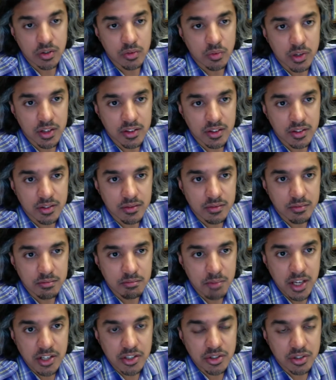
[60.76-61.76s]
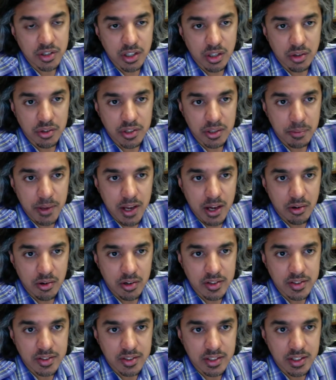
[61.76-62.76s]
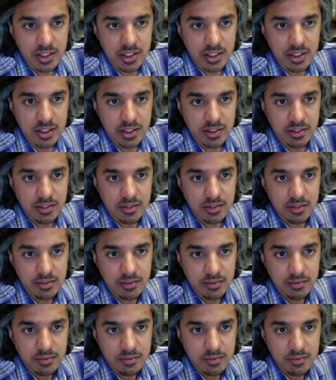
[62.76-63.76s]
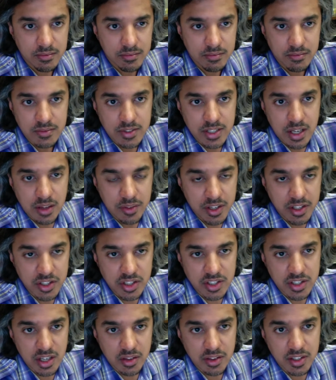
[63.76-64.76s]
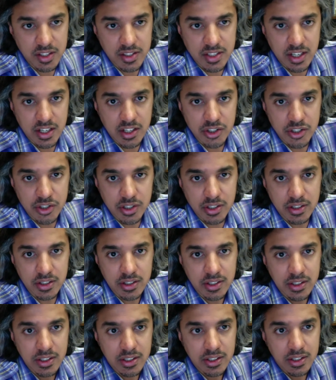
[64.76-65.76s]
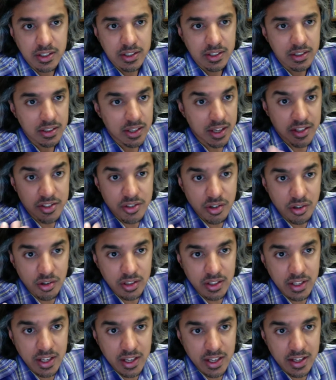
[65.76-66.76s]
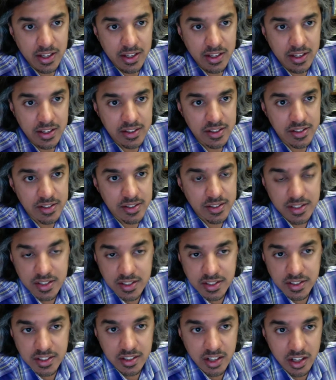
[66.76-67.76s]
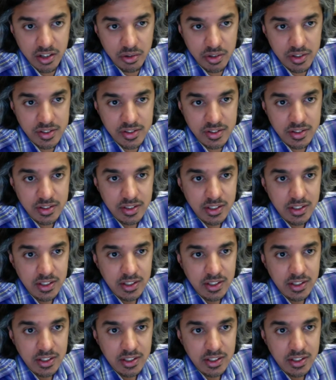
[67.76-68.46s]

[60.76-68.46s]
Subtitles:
one of the major colonial powers in South Asia, Southeast Asia, as early as the 1600s.